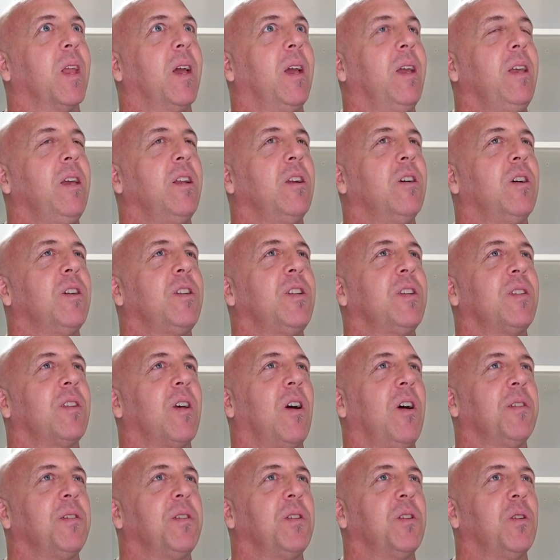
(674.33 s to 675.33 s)
you know, it just
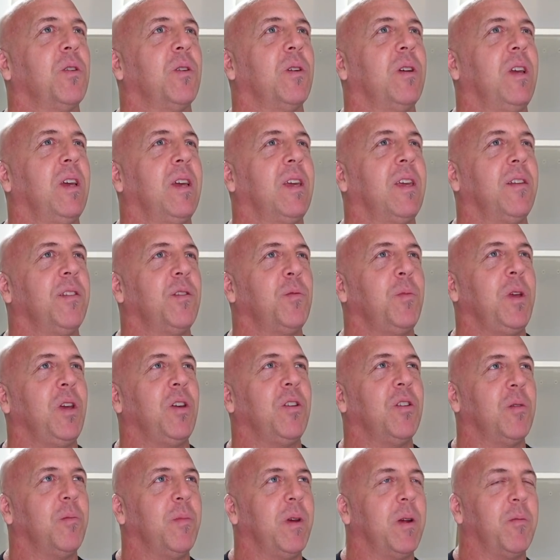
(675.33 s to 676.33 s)
also, it gives me
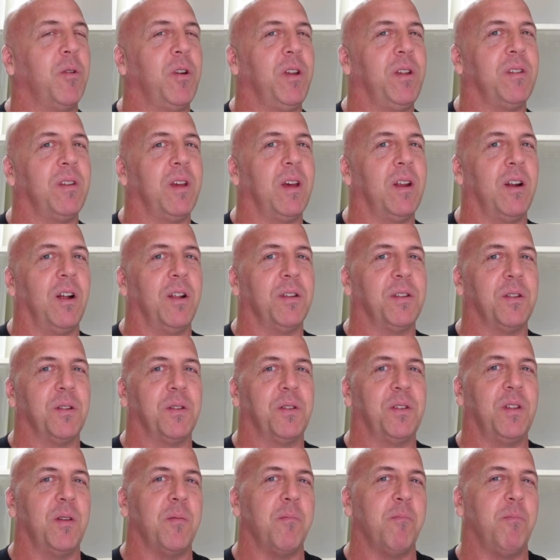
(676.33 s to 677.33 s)
good memories and also
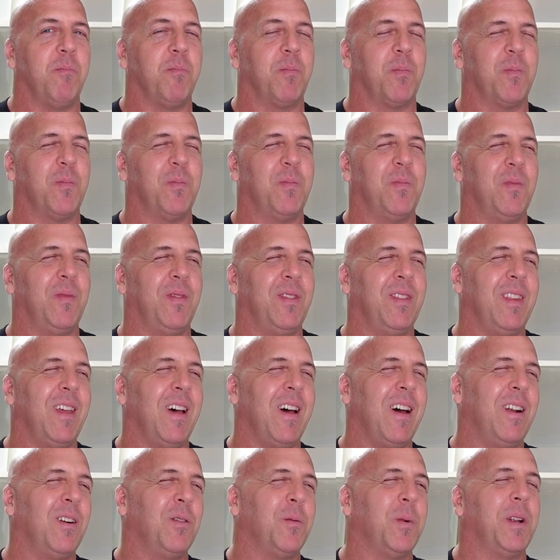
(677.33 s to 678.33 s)
some,
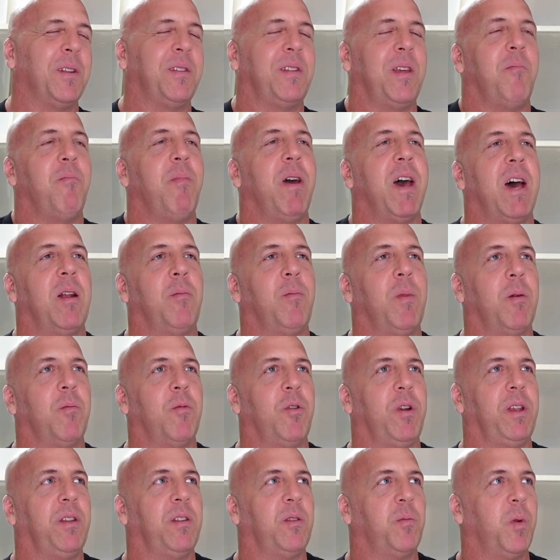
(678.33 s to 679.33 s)
I don't want to say bad
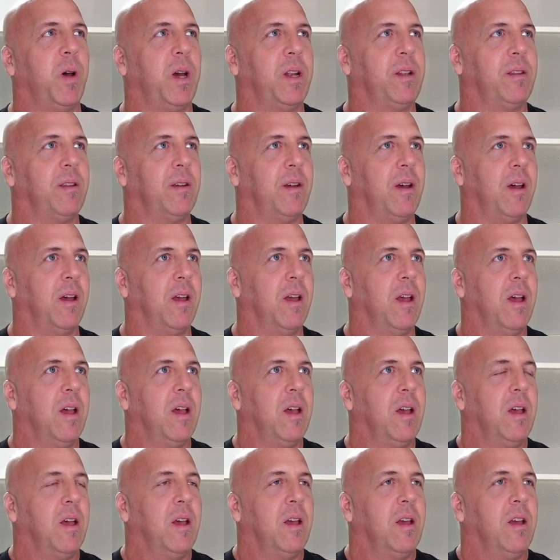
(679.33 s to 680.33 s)
memories, but
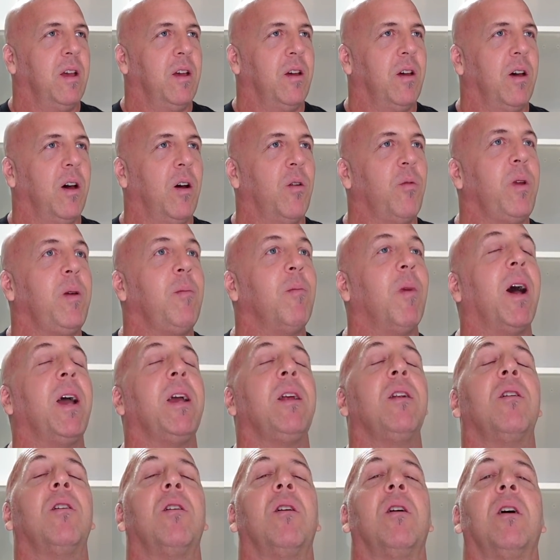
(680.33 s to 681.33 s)
a
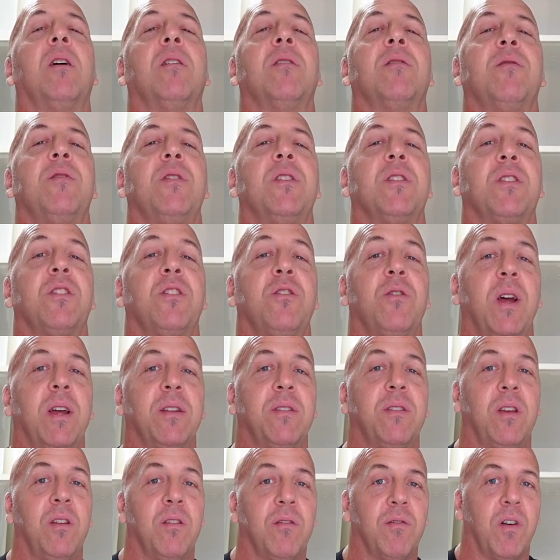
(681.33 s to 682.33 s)
reminder of the
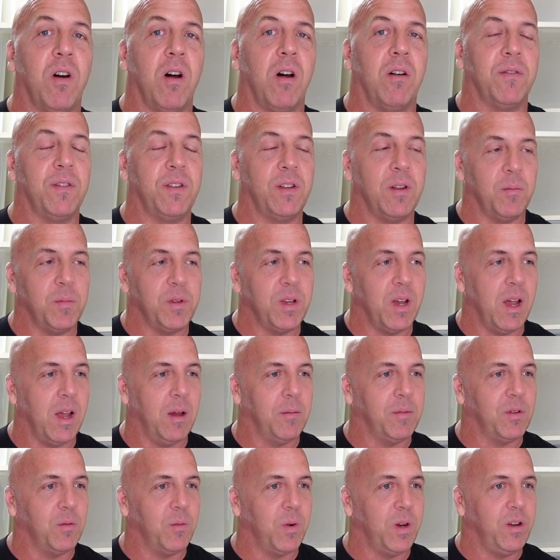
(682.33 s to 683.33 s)
stress involved
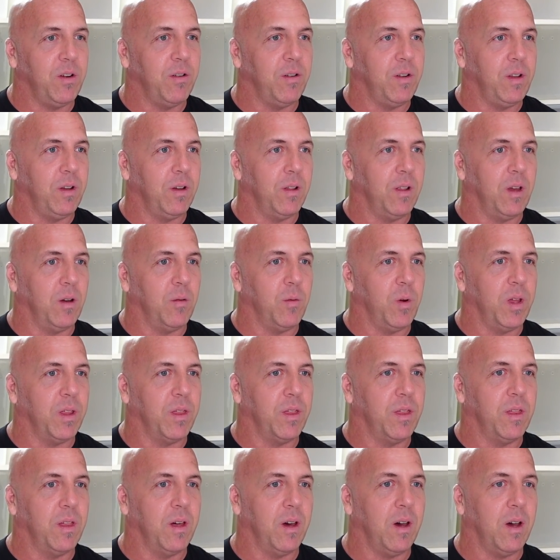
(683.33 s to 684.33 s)
sometimes when you're dealing
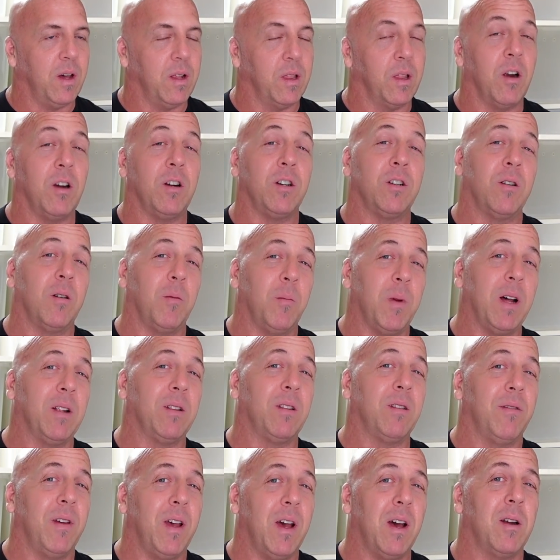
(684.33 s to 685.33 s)
with larger
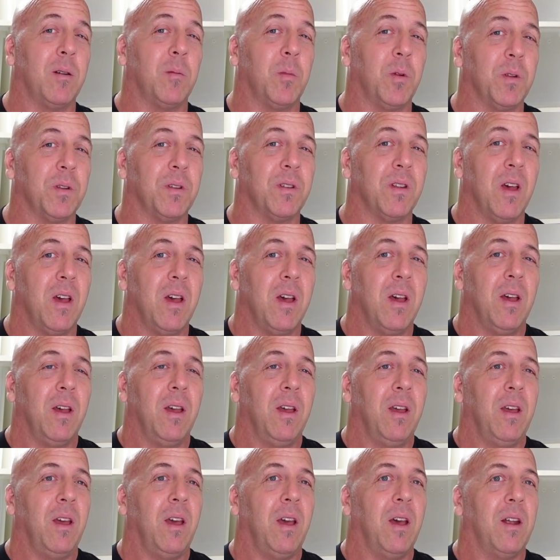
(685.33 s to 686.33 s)
amounts of animals
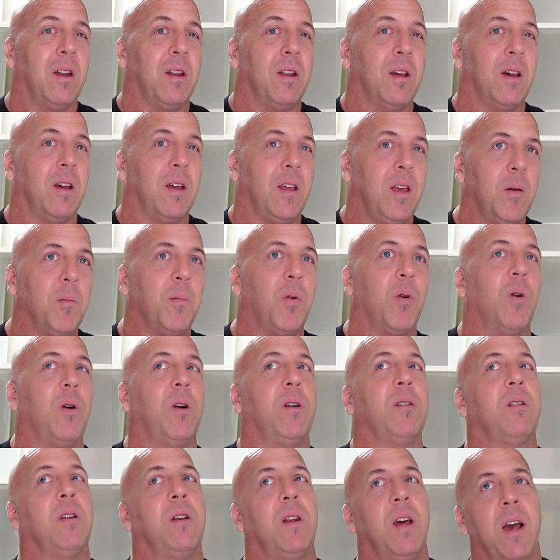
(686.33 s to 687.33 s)
and
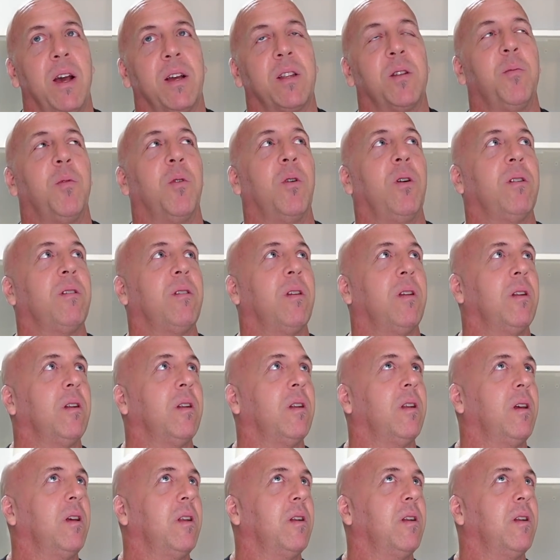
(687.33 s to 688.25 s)
imports and exports and